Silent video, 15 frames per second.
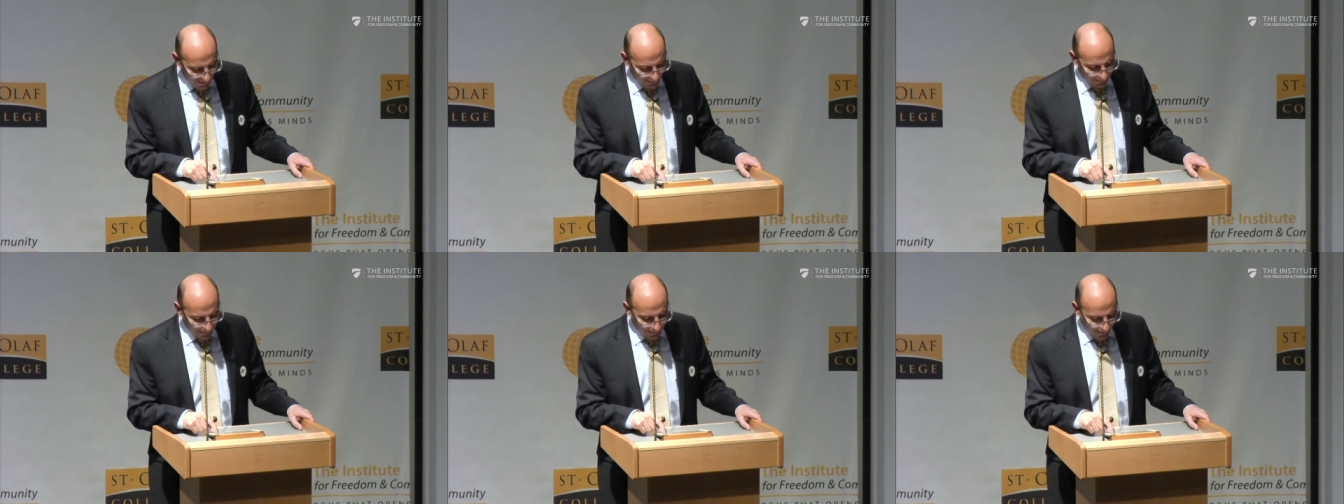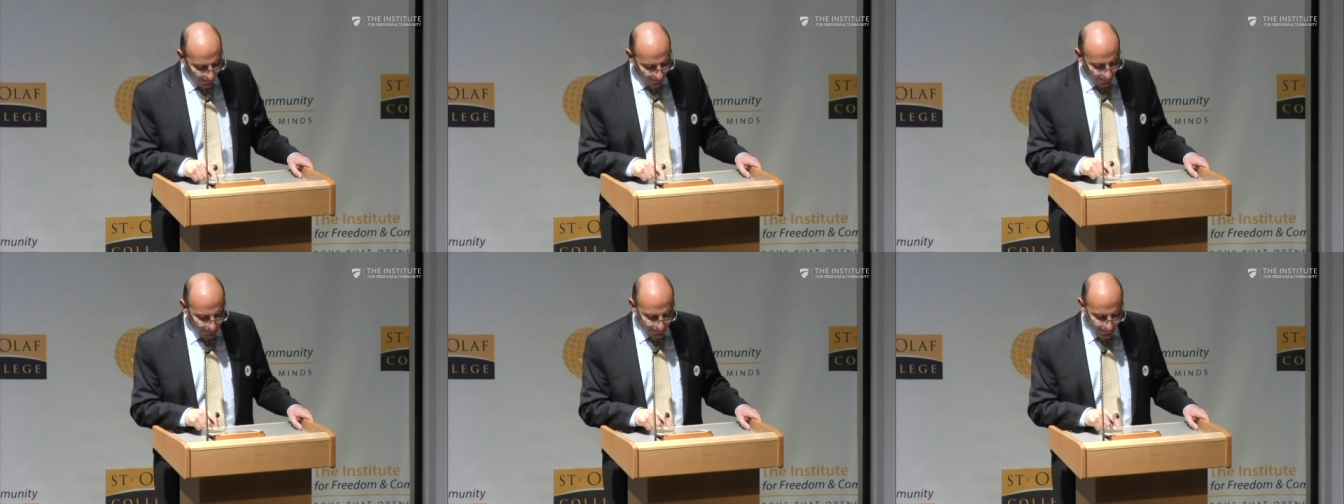and the
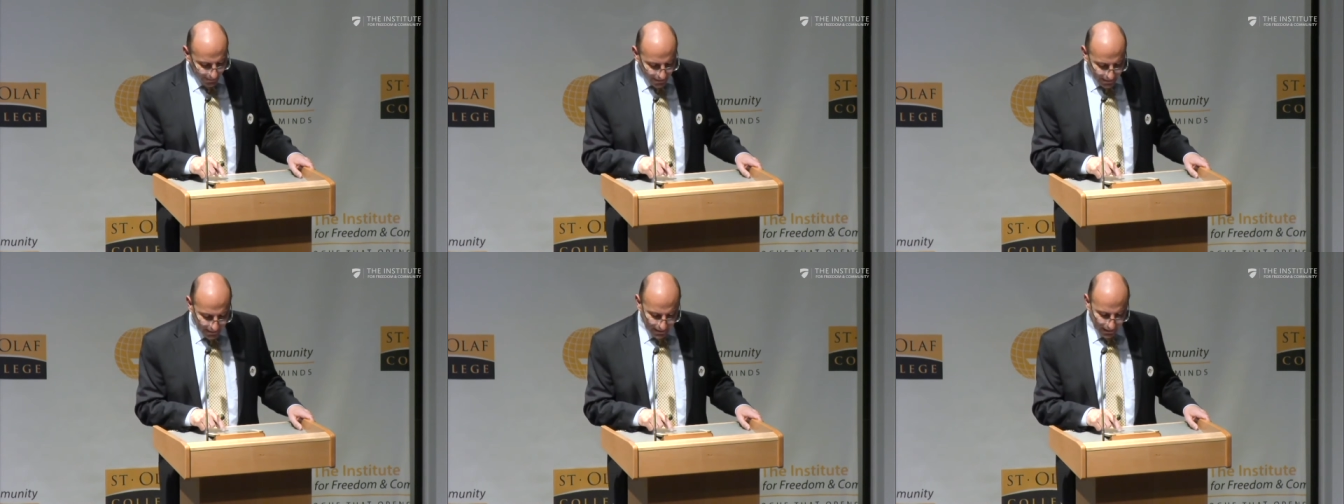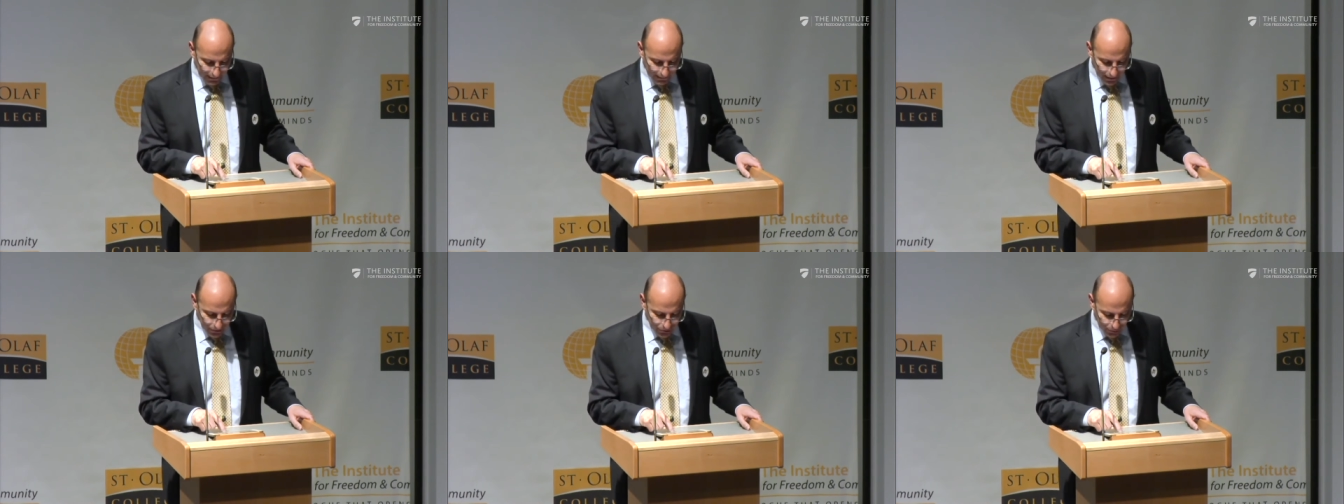current
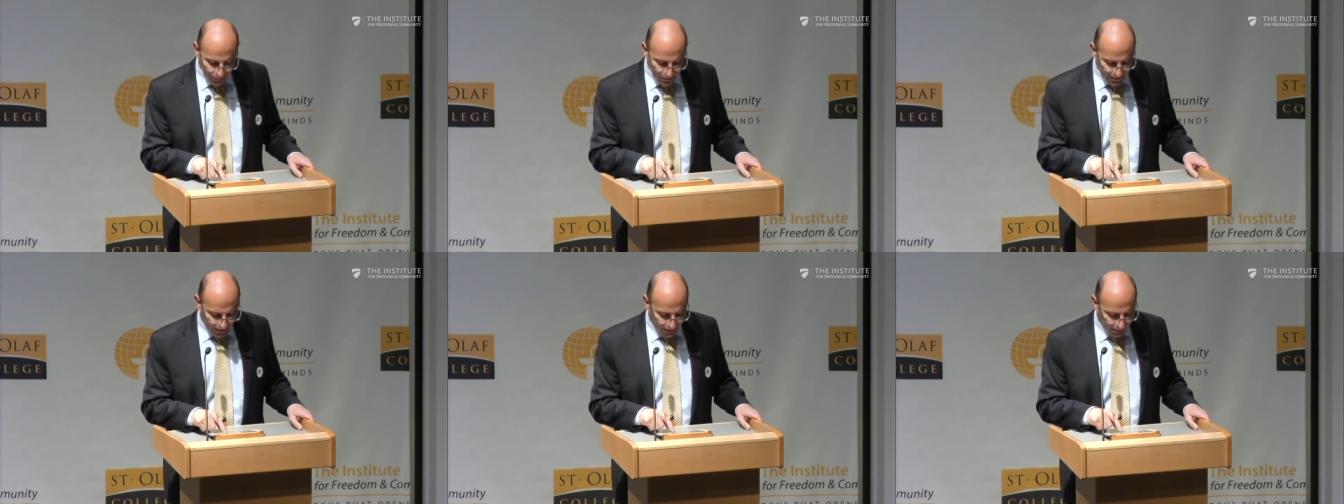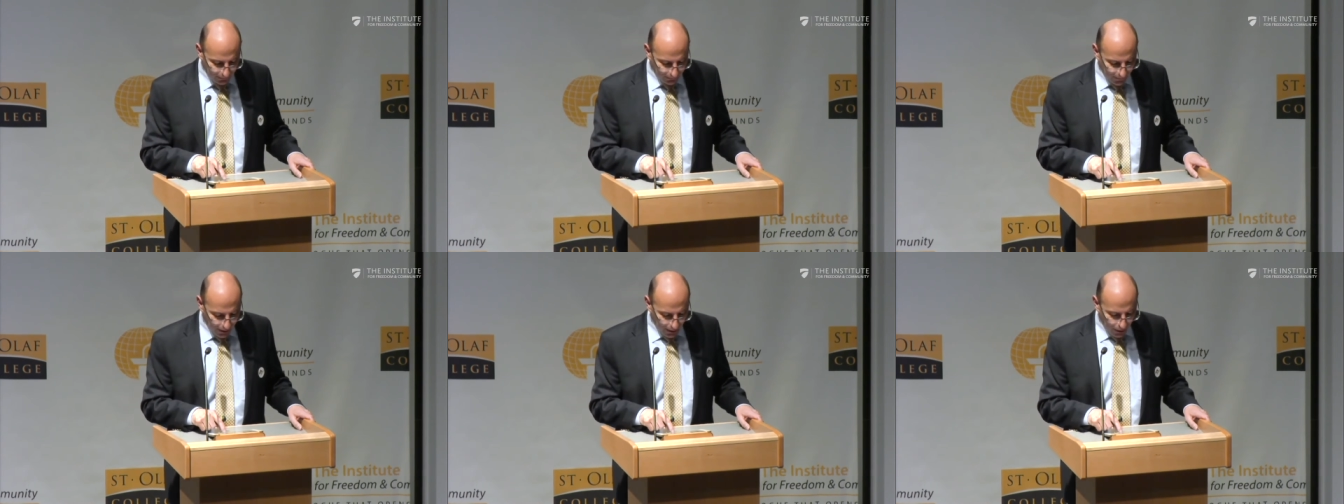resident in
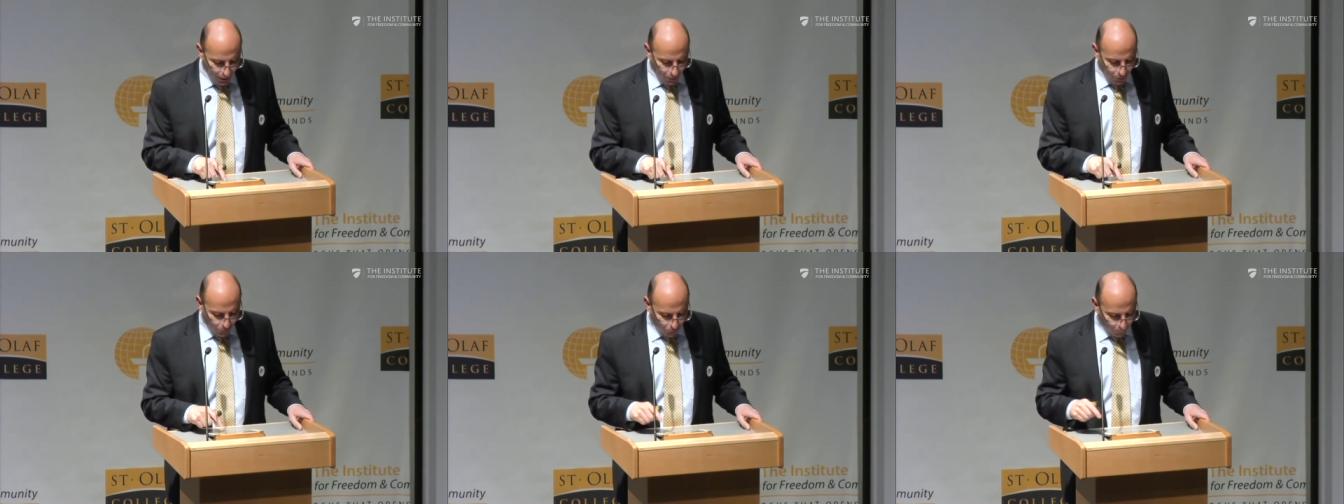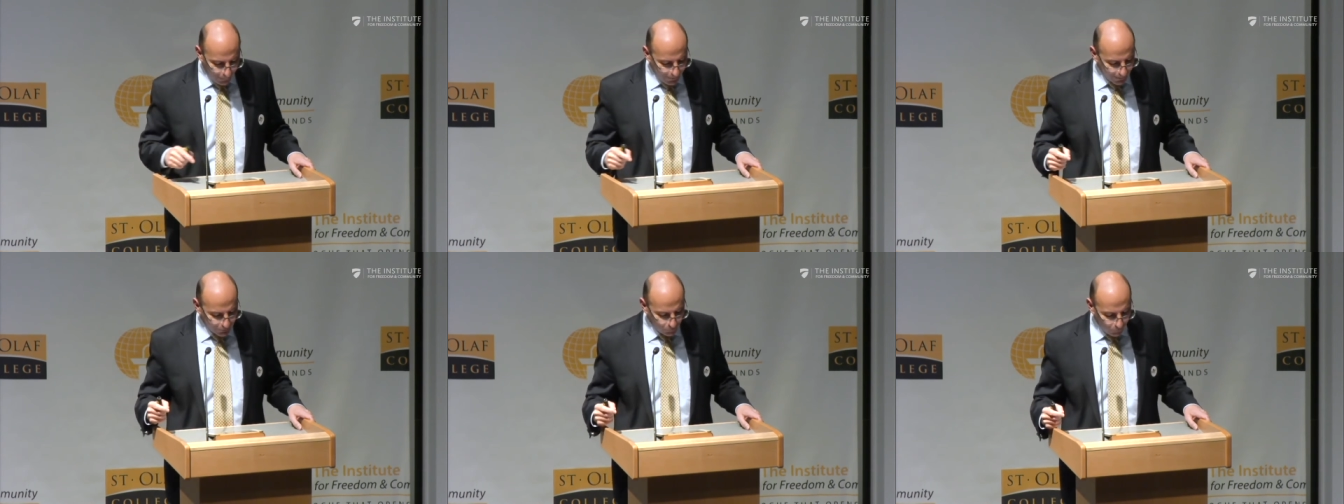Jerusalem,
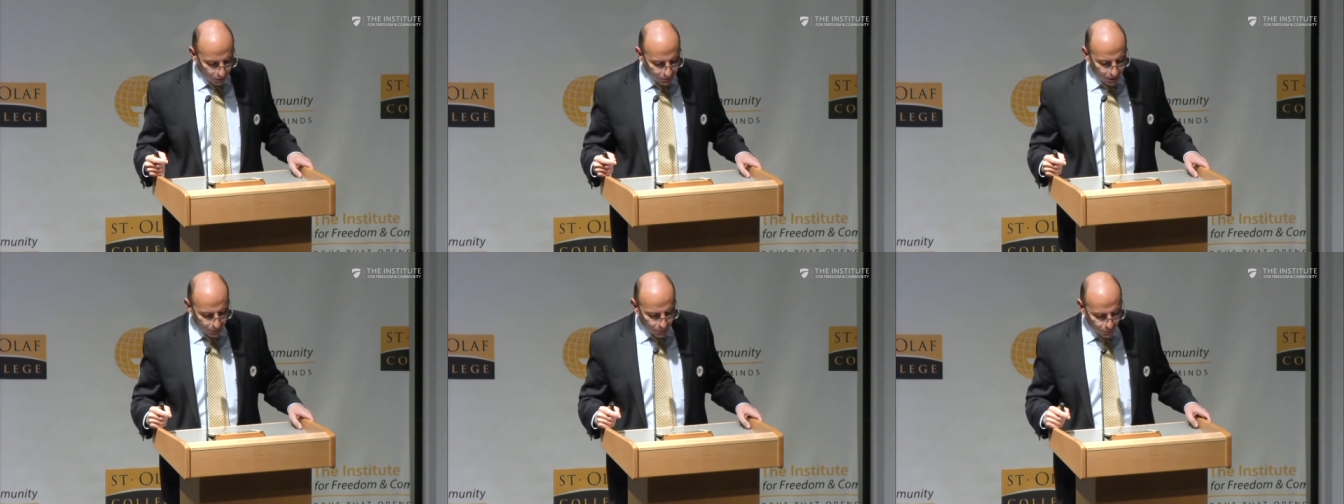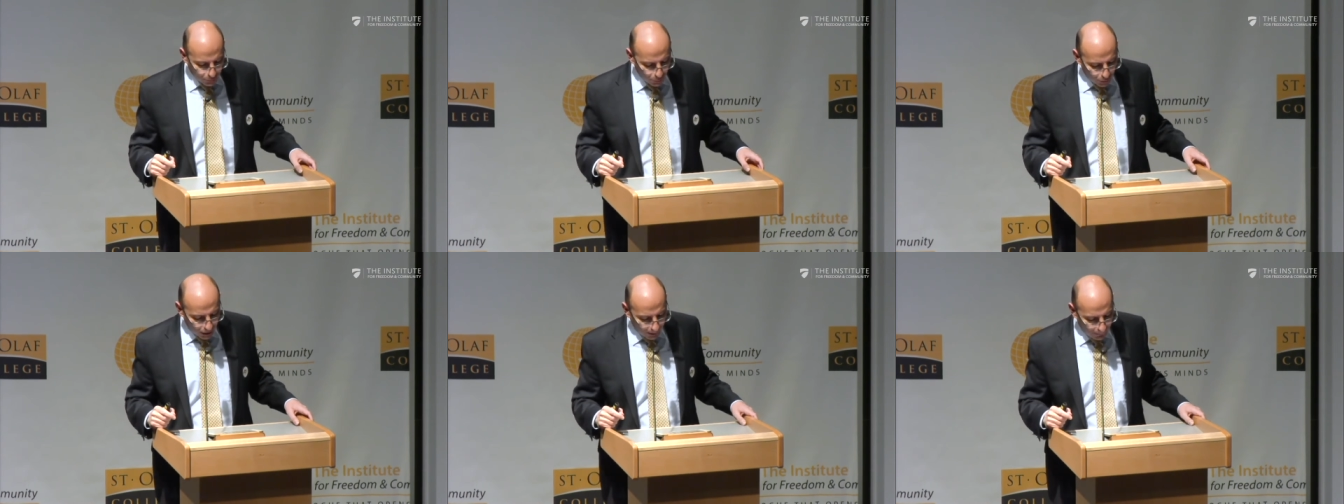Robert wanted to
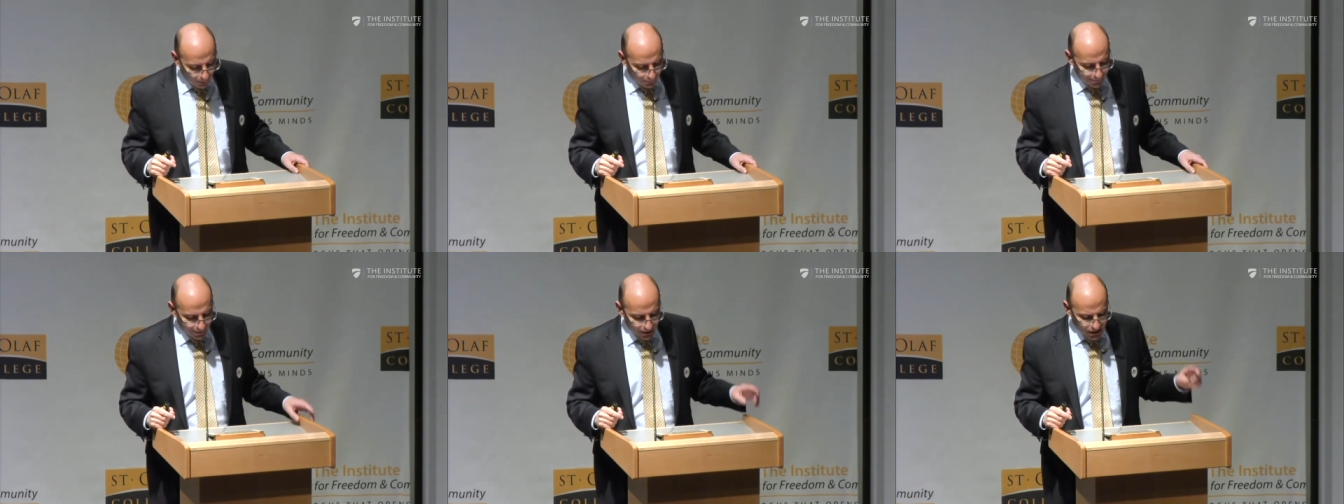talk about the